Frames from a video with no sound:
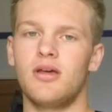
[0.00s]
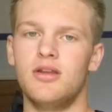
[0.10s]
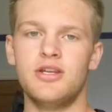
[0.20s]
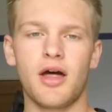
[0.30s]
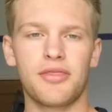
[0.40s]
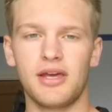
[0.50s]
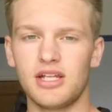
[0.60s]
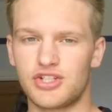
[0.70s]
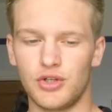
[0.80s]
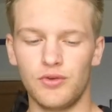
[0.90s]

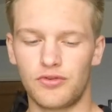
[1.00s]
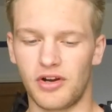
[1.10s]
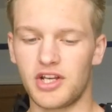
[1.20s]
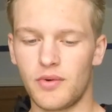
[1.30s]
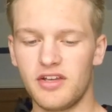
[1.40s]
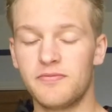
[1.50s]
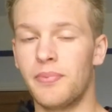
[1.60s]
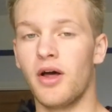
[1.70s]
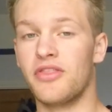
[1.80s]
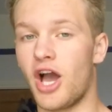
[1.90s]
nothing too strenuous,
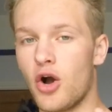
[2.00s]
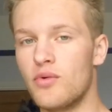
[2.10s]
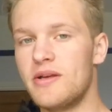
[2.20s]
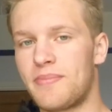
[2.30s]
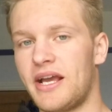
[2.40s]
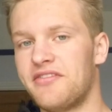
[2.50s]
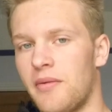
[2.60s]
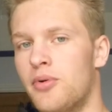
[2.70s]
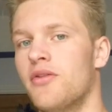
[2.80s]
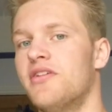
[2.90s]
but the only place I
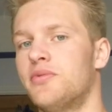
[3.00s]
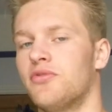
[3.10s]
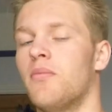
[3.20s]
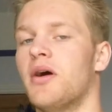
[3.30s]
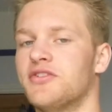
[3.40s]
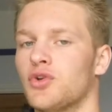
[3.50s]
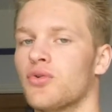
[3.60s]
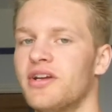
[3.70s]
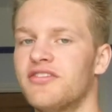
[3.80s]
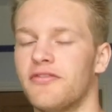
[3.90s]
put this was on my
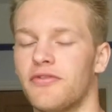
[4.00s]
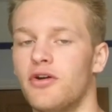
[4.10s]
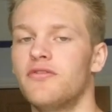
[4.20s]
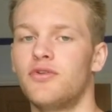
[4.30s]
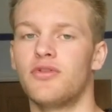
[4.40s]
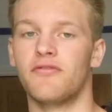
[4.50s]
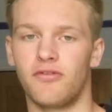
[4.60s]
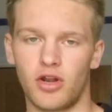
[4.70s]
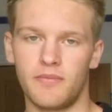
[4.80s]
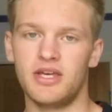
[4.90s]
stories. So, for those of you that
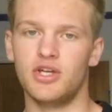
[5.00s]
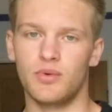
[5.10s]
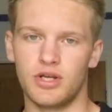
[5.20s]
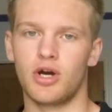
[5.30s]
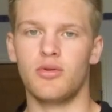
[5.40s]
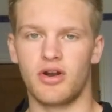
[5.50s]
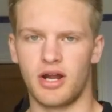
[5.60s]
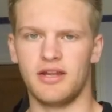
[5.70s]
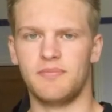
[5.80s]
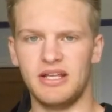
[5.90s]
follow me, you would know that I
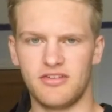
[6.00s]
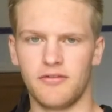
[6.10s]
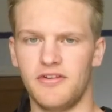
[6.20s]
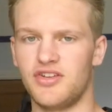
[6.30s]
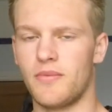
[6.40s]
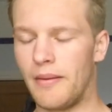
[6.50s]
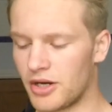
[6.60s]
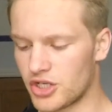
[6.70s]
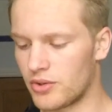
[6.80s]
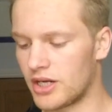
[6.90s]
had been to the physio about my
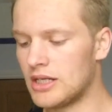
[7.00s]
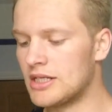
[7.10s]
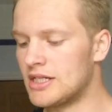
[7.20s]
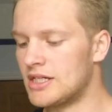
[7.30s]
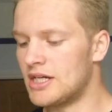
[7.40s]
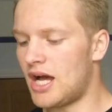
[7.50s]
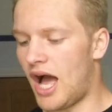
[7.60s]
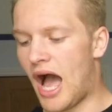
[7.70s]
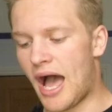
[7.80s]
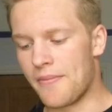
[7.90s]
shoulder.
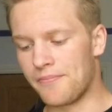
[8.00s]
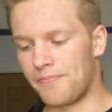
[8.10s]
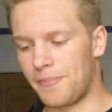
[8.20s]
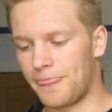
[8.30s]
Um,